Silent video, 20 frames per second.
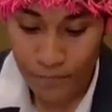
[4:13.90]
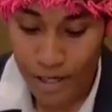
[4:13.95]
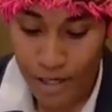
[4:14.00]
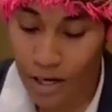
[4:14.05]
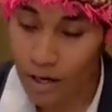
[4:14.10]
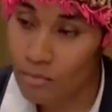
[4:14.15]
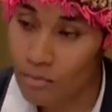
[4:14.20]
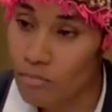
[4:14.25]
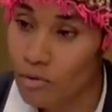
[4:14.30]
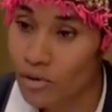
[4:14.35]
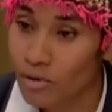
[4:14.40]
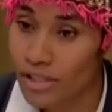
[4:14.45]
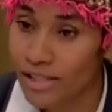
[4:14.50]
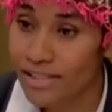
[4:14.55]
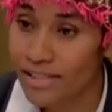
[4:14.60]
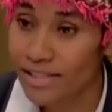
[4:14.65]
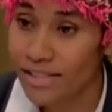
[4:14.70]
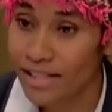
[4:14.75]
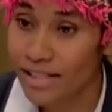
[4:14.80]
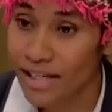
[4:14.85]
our
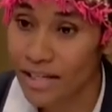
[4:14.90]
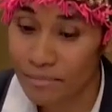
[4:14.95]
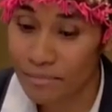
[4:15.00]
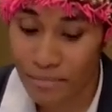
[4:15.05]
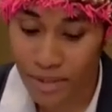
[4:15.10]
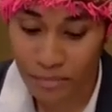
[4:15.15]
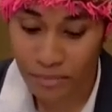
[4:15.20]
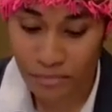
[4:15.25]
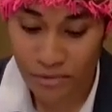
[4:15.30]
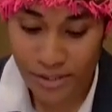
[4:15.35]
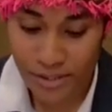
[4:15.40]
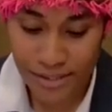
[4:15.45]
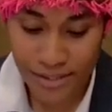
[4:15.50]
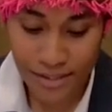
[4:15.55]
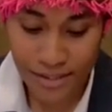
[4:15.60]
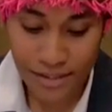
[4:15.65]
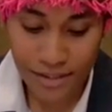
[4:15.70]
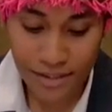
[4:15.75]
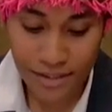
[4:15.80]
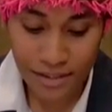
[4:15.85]
bodies and
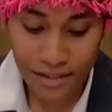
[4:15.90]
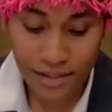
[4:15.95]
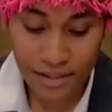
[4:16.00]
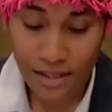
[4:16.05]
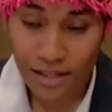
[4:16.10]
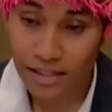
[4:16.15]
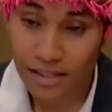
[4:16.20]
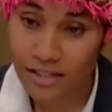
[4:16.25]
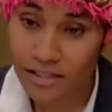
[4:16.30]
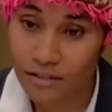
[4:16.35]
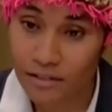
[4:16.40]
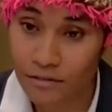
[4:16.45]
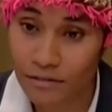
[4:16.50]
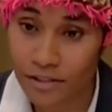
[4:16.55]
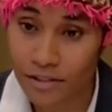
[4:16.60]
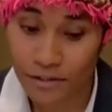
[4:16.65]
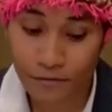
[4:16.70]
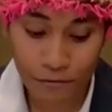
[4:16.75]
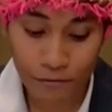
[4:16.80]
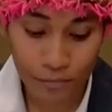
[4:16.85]
memories are
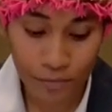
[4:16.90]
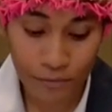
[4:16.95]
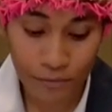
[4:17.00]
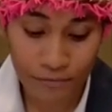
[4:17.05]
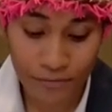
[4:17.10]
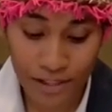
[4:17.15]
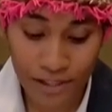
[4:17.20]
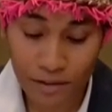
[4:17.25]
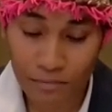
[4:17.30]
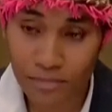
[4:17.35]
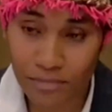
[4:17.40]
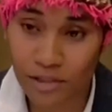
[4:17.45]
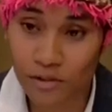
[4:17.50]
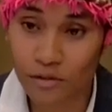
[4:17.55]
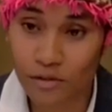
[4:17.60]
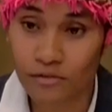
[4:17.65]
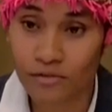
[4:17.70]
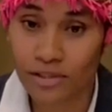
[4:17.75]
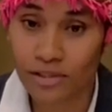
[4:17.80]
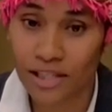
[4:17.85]
severed from the
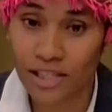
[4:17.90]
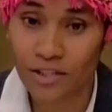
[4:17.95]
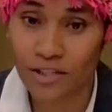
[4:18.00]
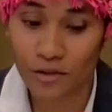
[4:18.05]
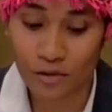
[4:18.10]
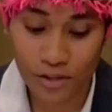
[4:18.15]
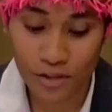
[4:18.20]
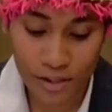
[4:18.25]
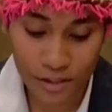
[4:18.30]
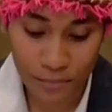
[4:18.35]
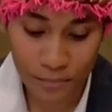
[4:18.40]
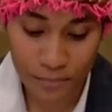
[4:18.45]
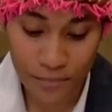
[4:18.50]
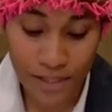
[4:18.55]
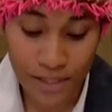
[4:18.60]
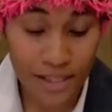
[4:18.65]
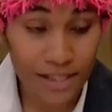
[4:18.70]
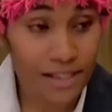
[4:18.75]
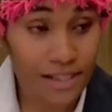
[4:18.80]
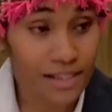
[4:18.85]
fundamental relationship
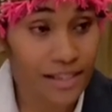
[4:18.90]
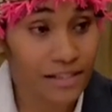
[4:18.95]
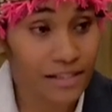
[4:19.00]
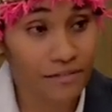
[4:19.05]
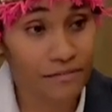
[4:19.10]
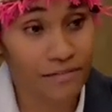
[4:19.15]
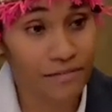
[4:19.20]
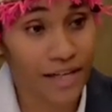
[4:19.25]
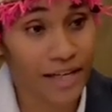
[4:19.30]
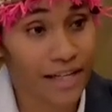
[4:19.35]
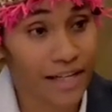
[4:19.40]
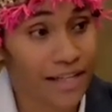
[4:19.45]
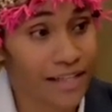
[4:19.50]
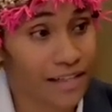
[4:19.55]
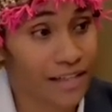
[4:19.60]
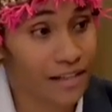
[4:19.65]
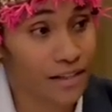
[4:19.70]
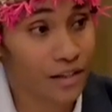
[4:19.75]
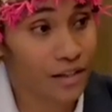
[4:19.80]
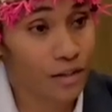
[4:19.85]
that
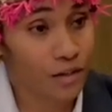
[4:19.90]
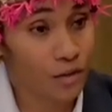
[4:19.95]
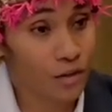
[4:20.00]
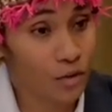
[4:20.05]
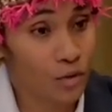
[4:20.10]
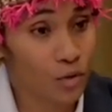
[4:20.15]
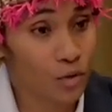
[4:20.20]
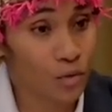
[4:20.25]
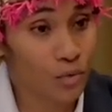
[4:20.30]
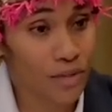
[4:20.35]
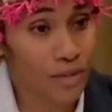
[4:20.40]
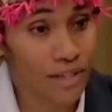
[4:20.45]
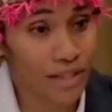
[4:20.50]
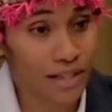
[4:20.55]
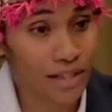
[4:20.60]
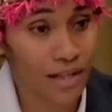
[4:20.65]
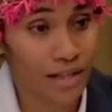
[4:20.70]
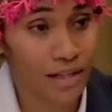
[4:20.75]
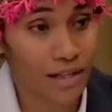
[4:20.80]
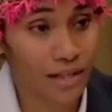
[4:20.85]
defined who we
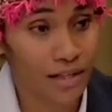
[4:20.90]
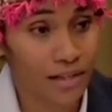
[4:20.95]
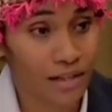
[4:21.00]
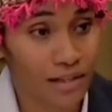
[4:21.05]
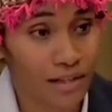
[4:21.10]
are.